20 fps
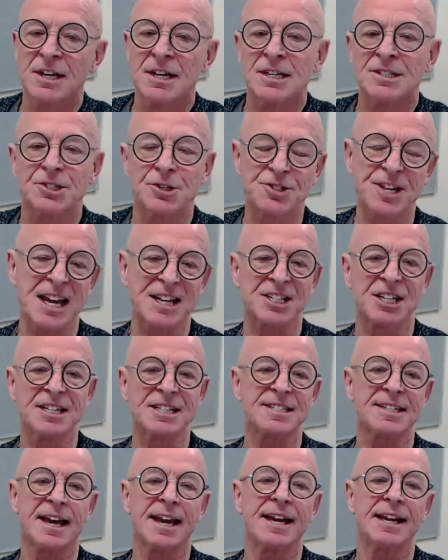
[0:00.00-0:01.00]
So it's actually
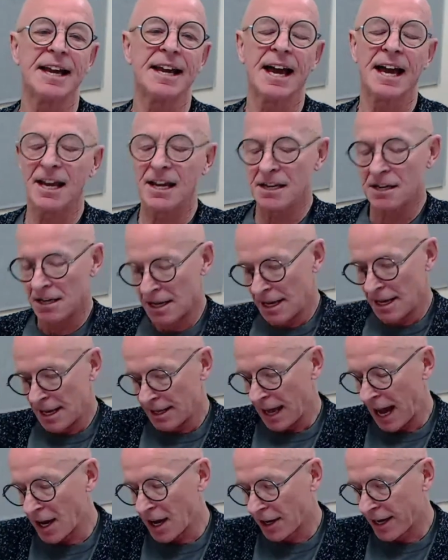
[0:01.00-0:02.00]
saying, hey,
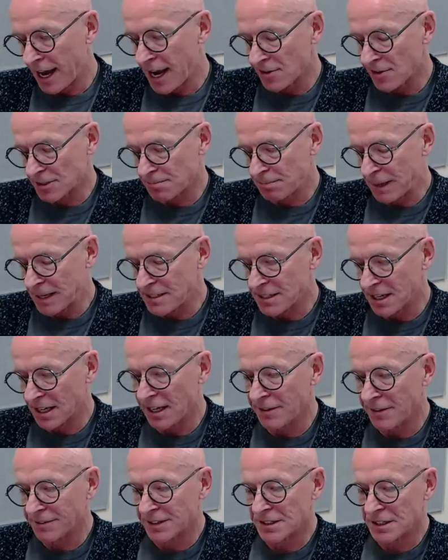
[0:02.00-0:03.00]
our care has been
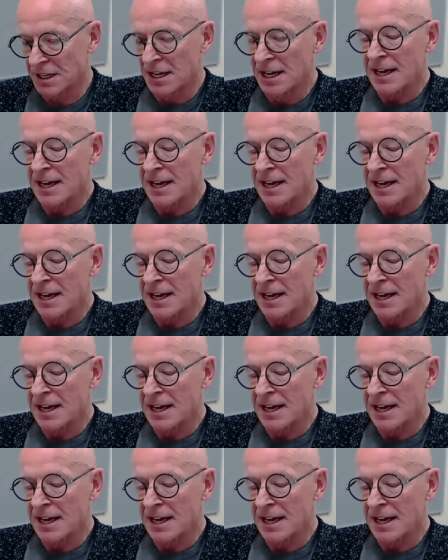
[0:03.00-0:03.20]
delivered.